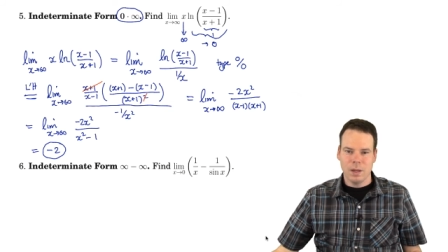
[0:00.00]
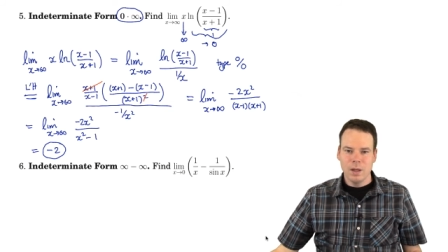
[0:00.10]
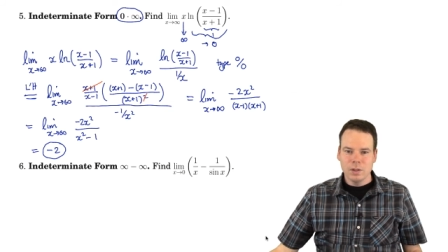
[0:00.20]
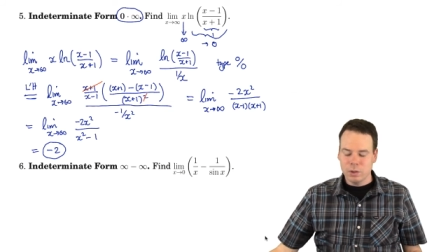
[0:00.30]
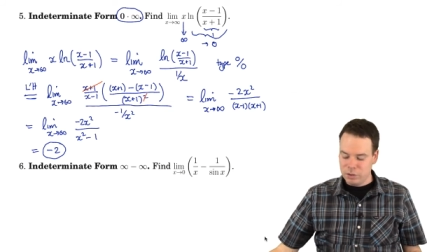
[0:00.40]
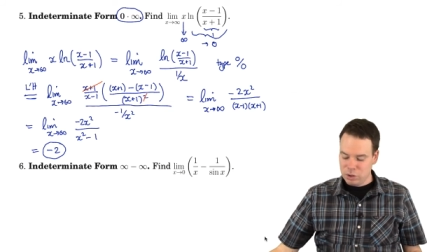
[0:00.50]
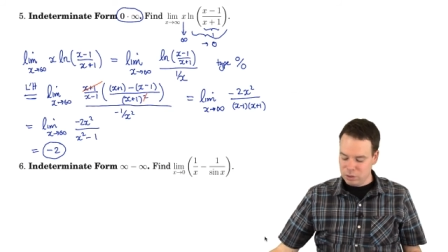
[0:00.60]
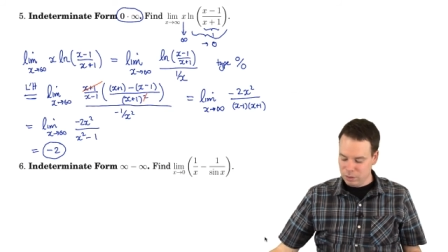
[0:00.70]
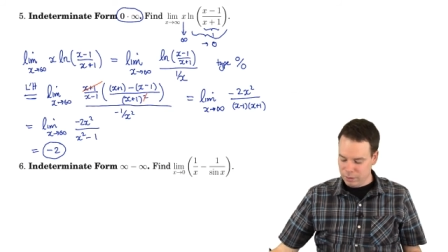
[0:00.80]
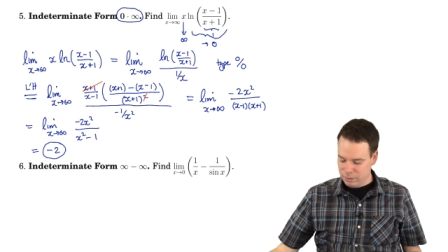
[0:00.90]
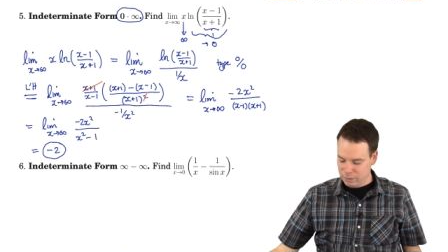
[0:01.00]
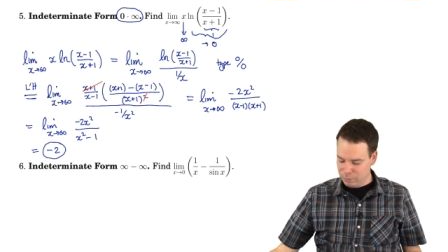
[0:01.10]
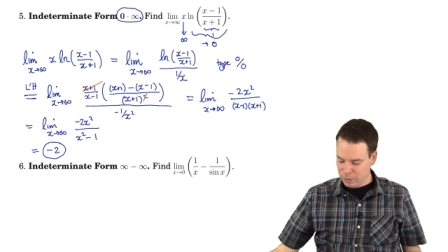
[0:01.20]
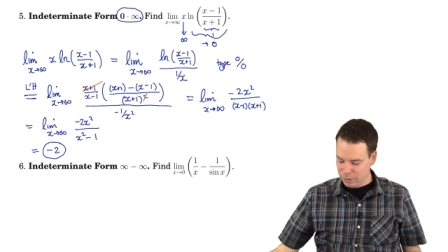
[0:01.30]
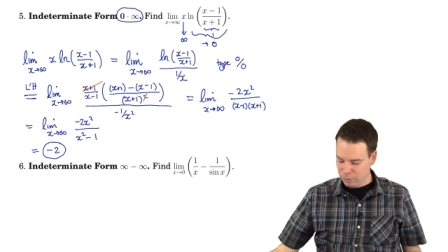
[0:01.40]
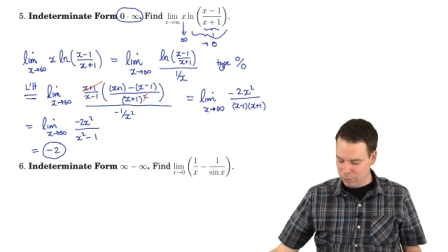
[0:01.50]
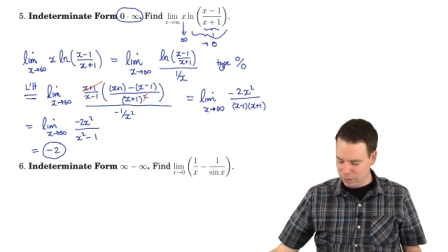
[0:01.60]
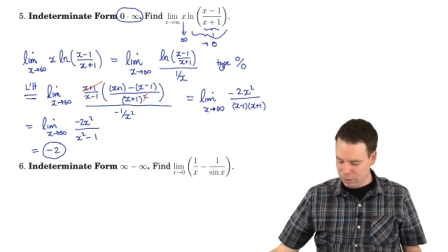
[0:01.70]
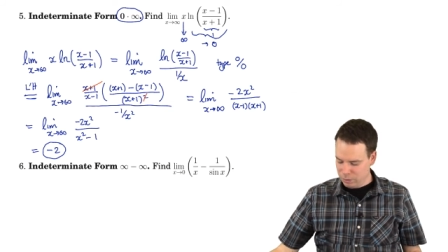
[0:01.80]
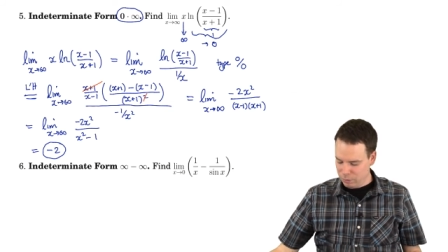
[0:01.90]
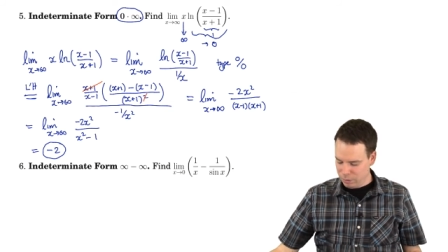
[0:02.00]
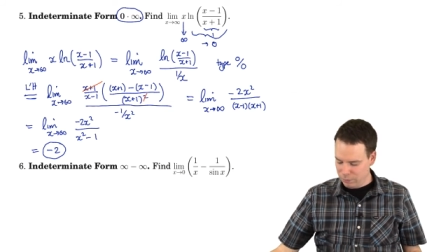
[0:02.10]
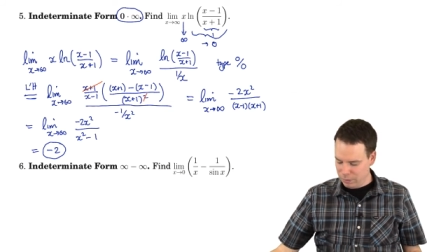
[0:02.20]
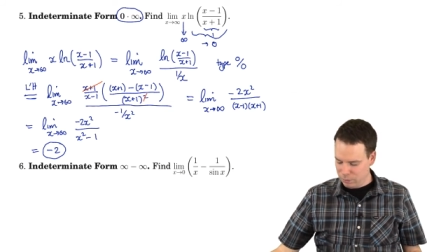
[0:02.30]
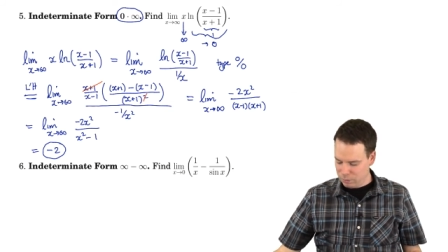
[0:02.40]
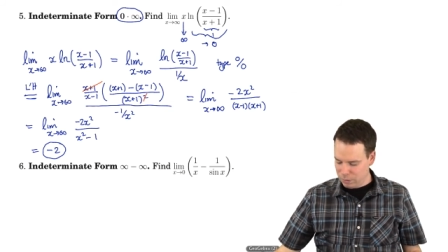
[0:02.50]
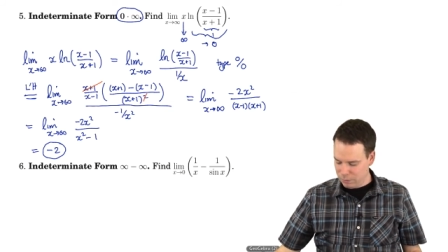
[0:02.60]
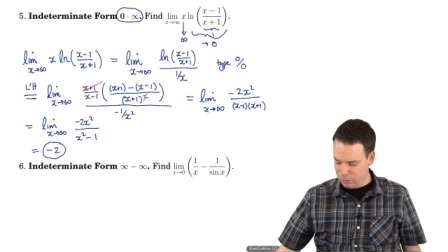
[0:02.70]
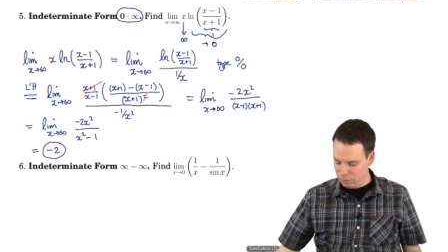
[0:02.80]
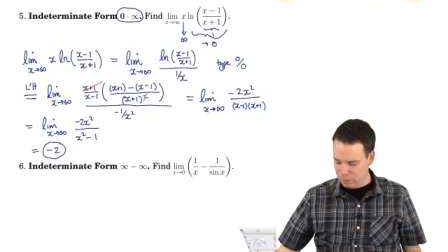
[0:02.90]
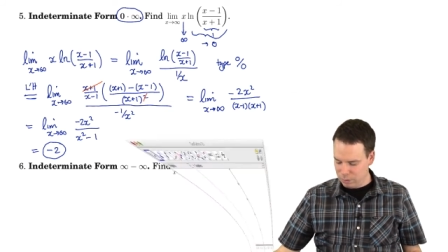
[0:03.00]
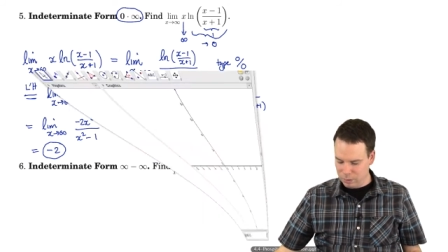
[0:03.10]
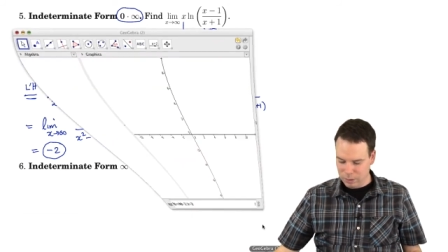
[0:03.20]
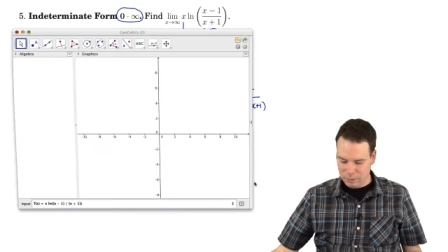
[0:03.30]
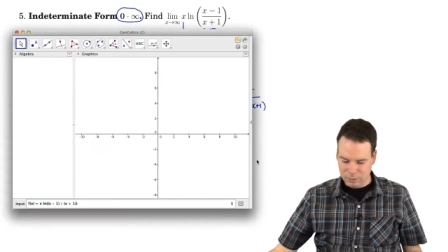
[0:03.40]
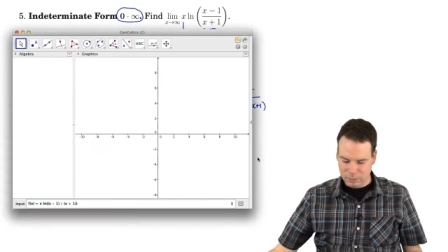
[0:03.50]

So let's just look at this by throwing it into our favorite graphing utility.